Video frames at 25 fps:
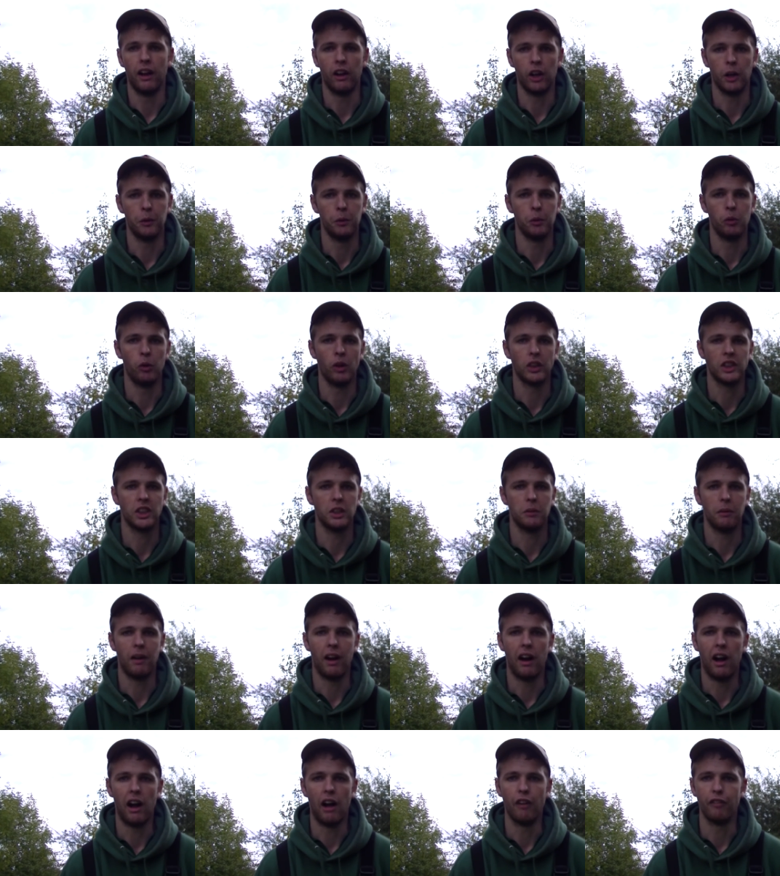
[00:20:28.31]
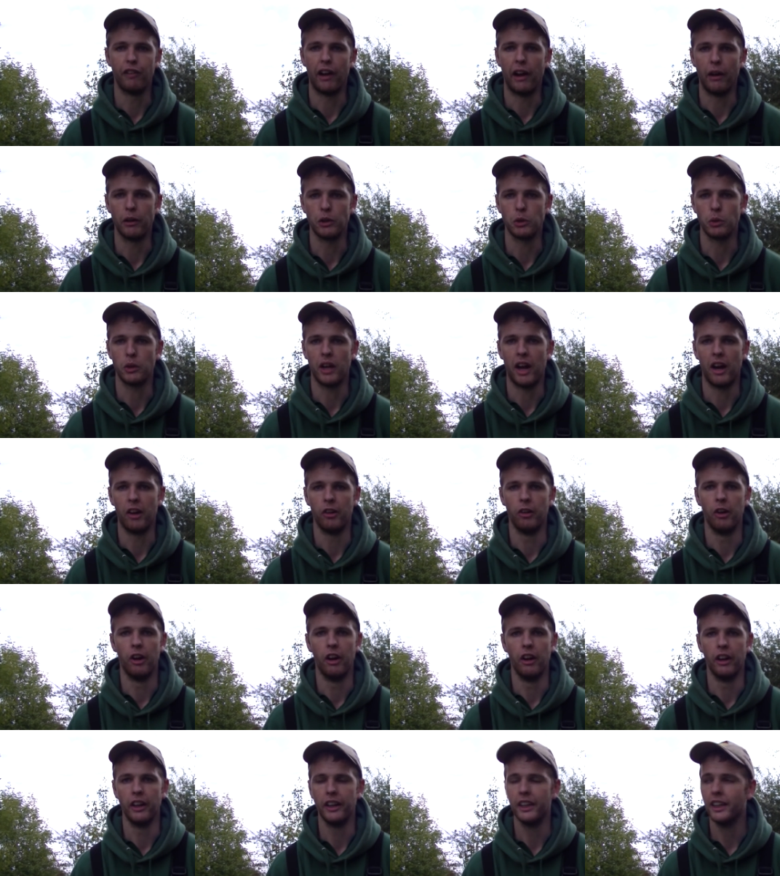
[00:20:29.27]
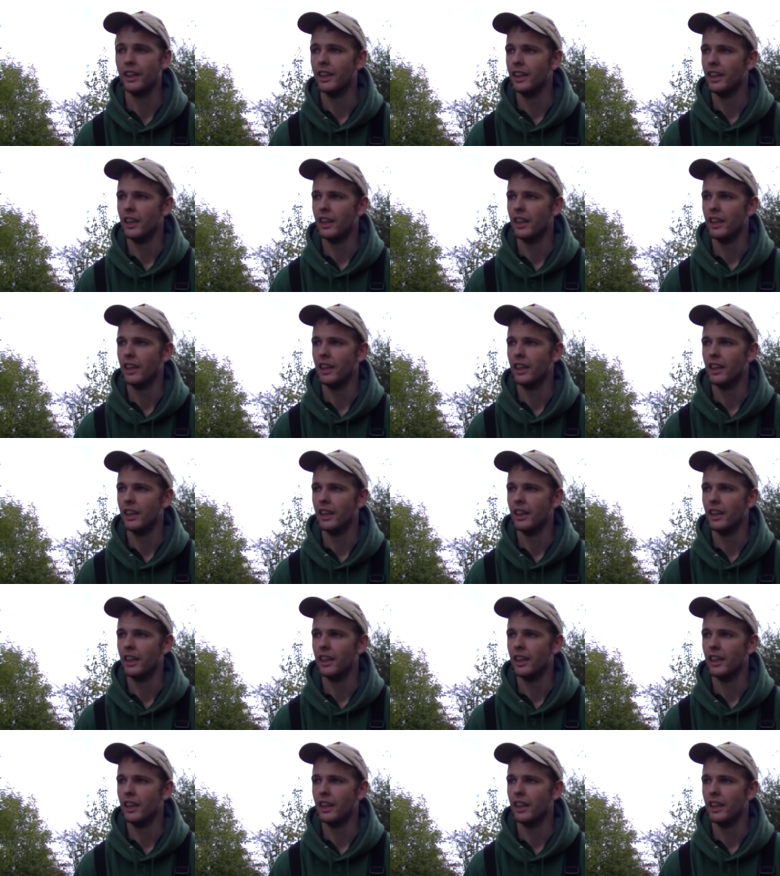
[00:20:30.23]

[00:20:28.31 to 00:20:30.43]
I got my rods in about half hour to an hour early,